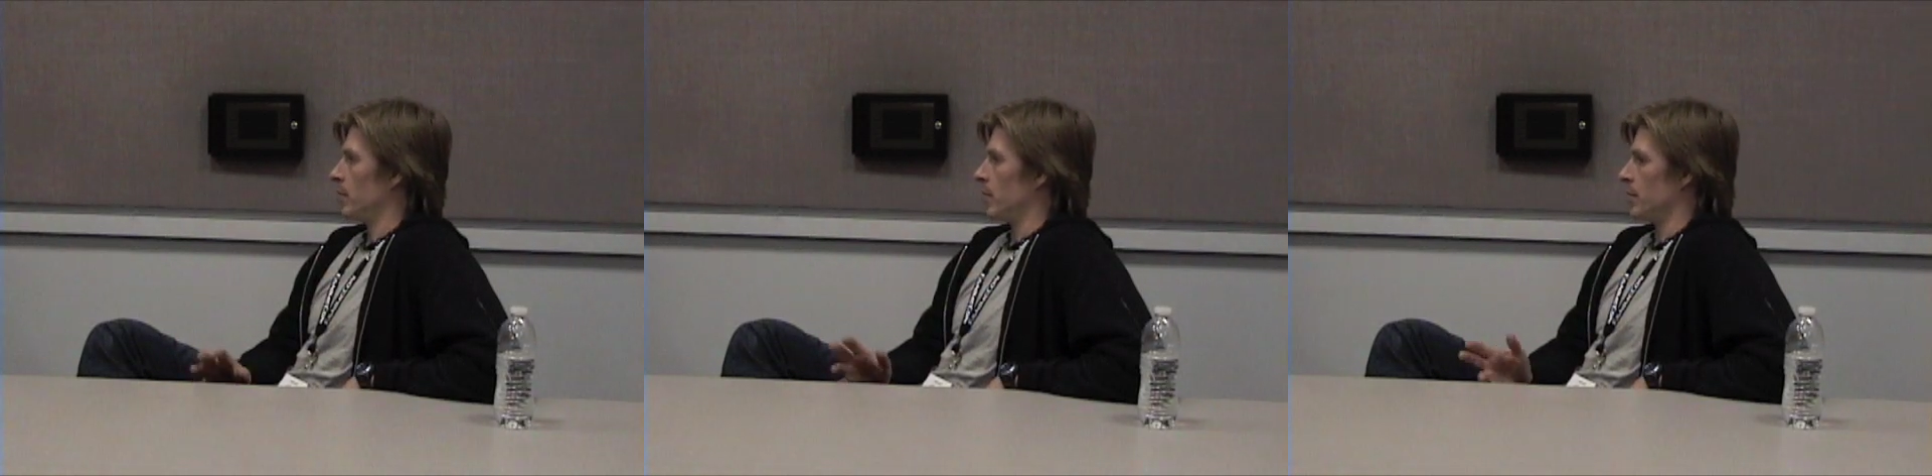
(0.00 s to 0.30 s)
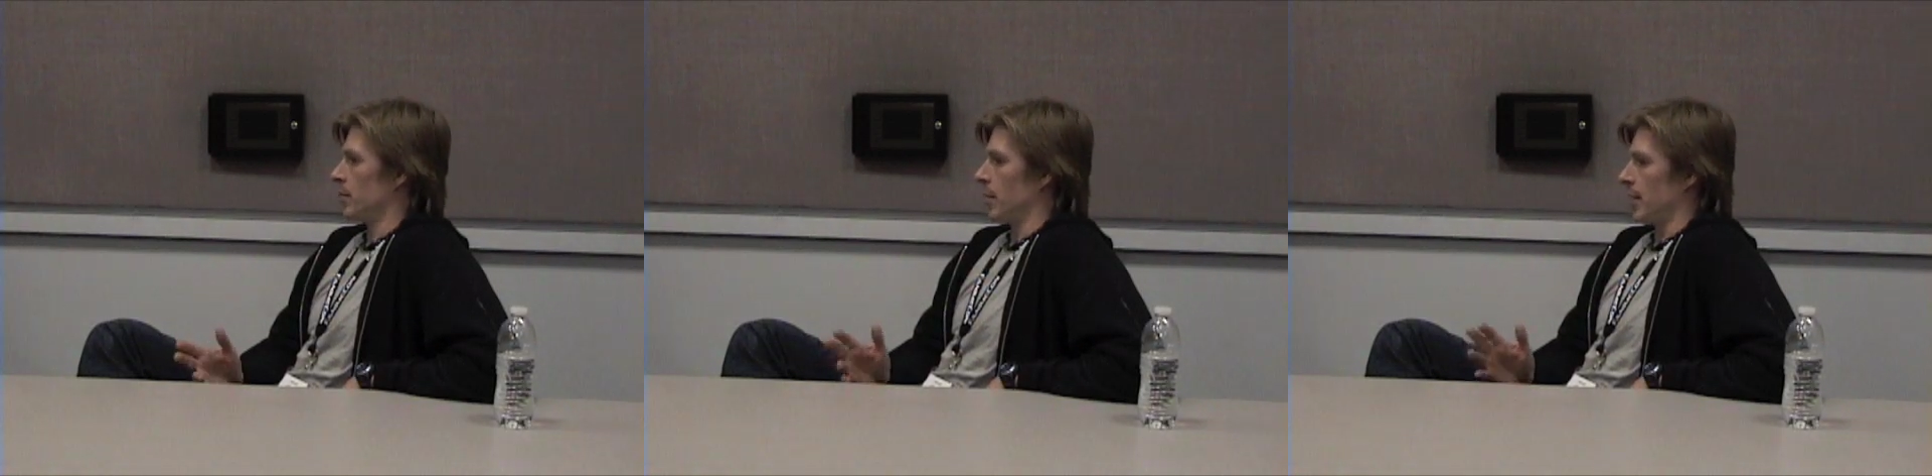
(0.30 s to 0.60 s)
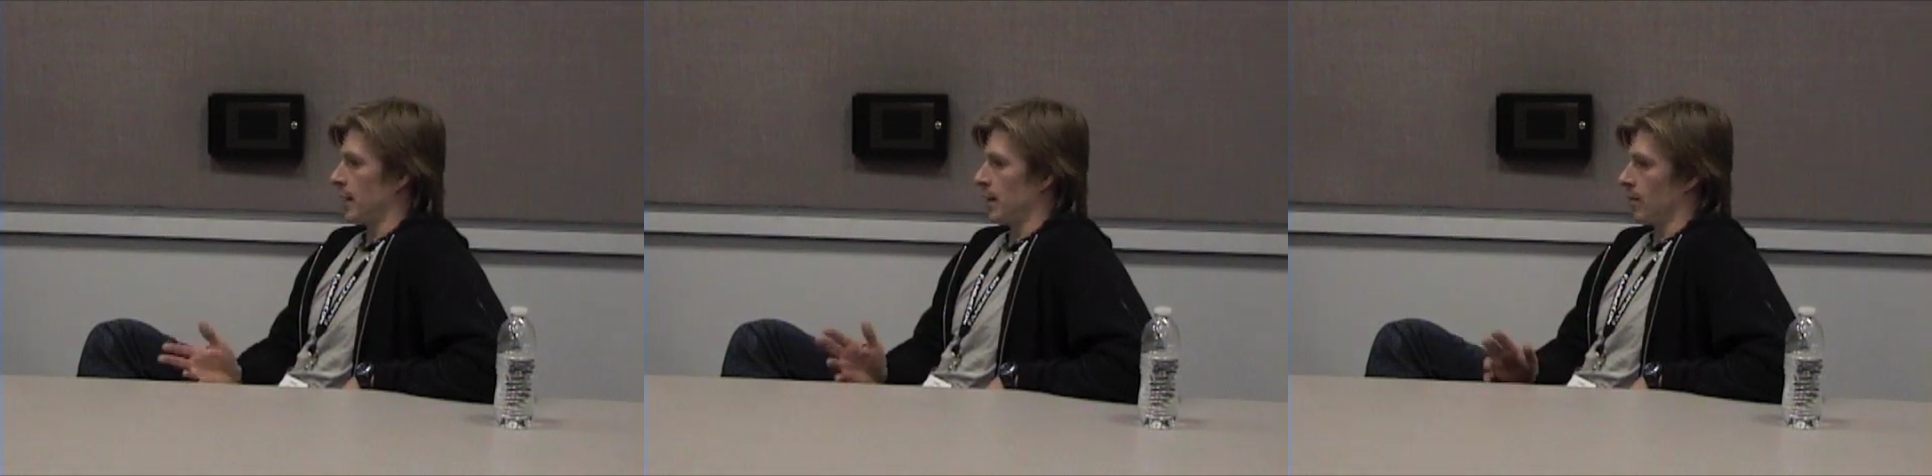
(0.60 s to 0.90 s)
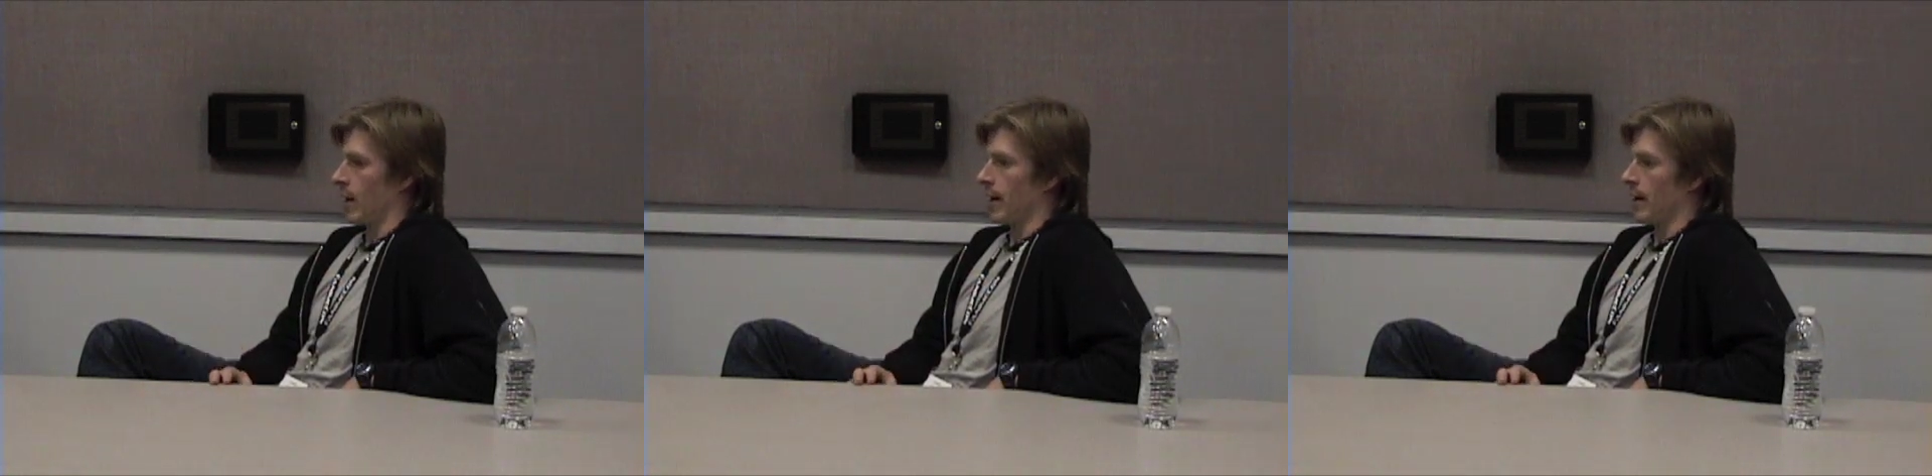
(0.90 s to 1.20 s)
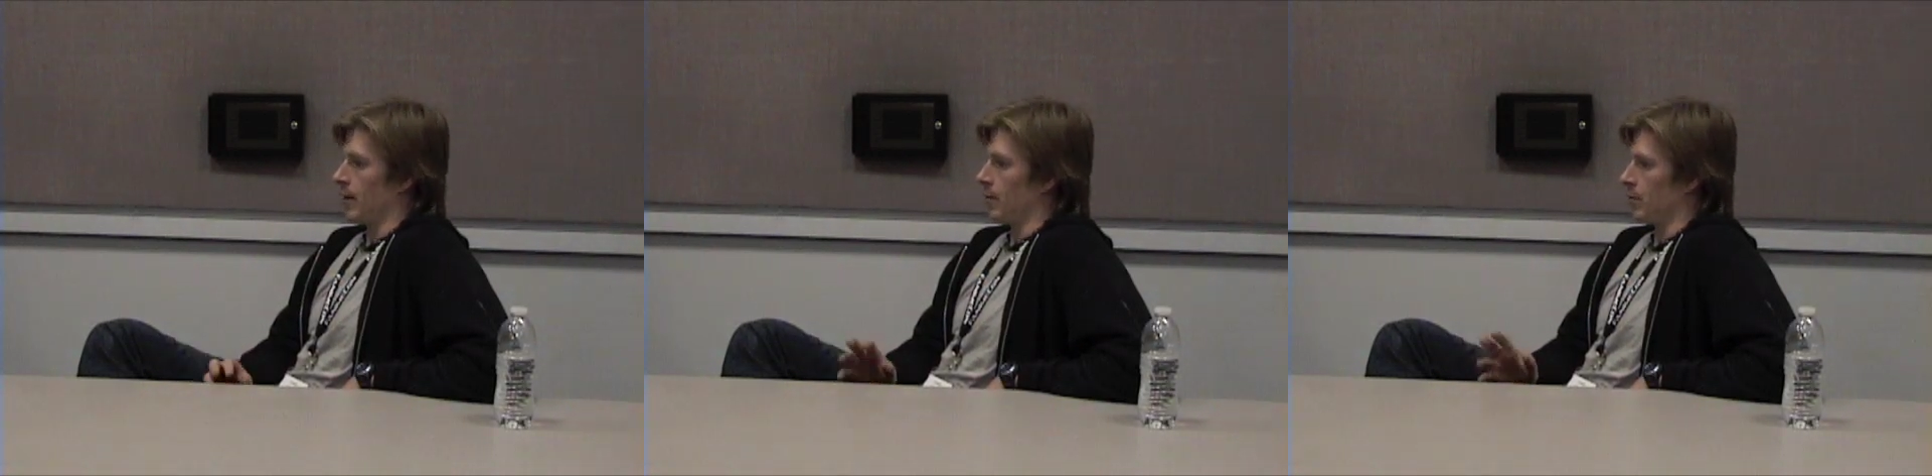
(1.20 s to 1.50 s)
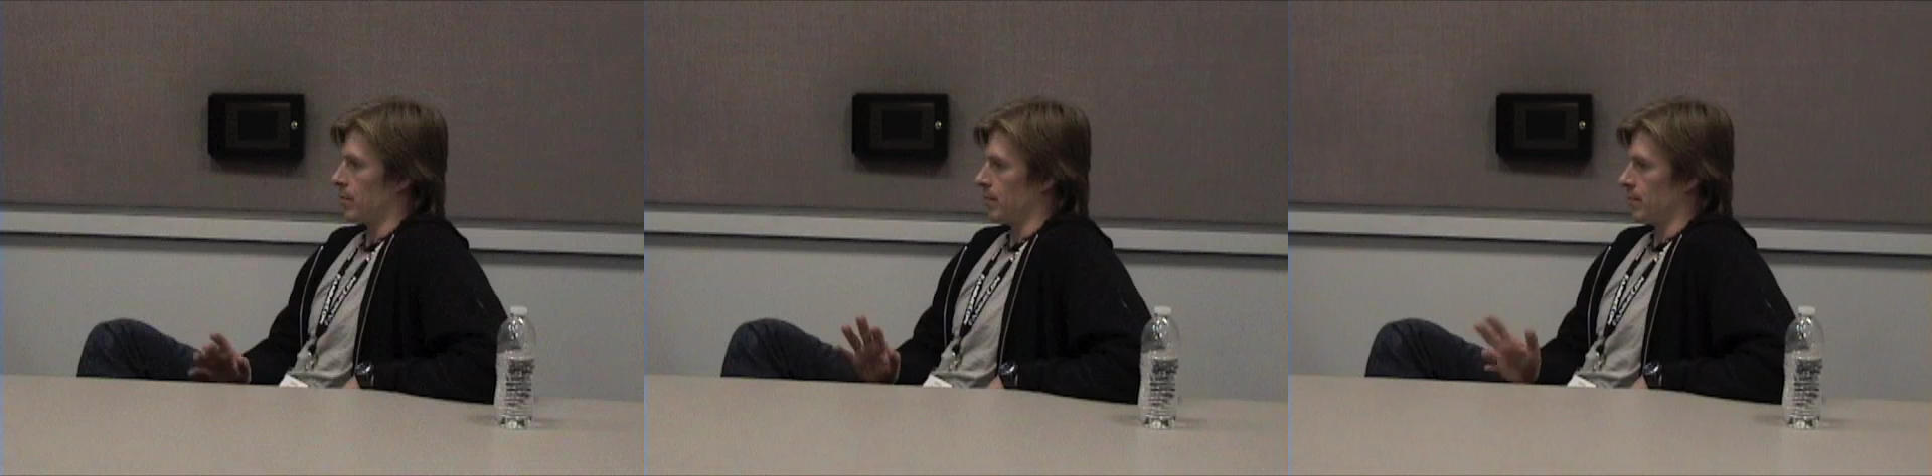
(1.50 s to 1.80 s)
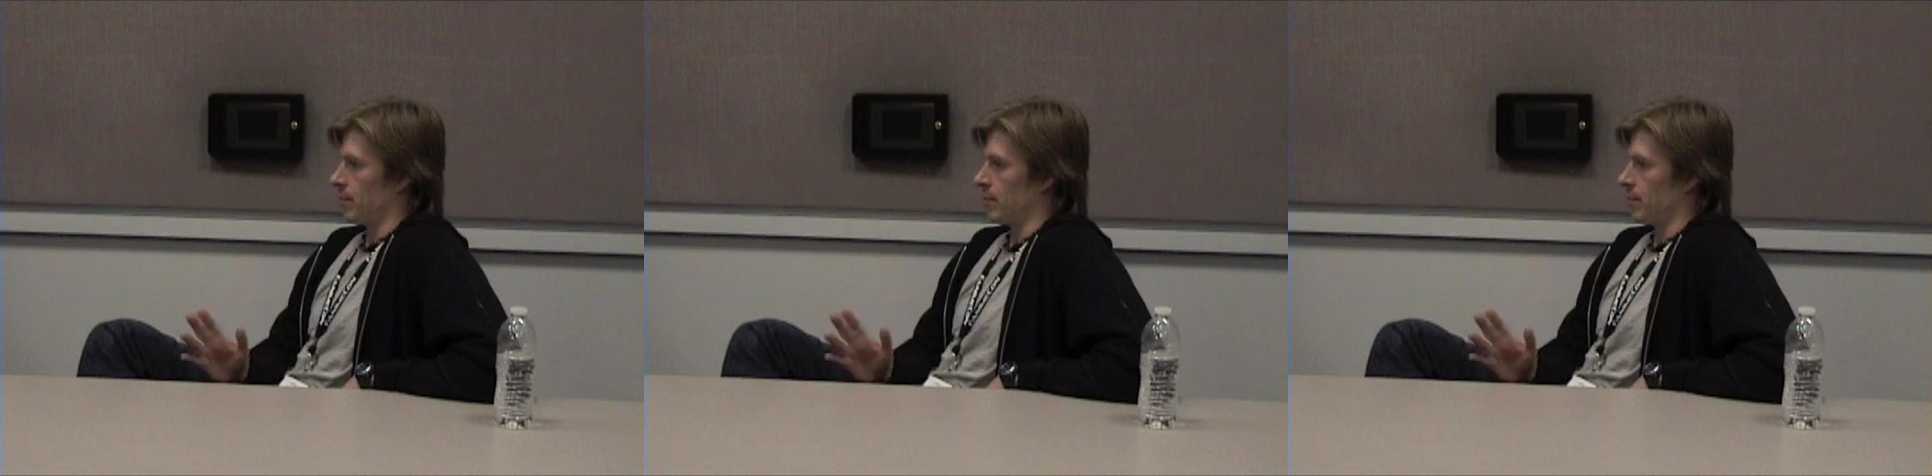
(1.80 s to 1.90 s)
or somebody needed a white guy to do some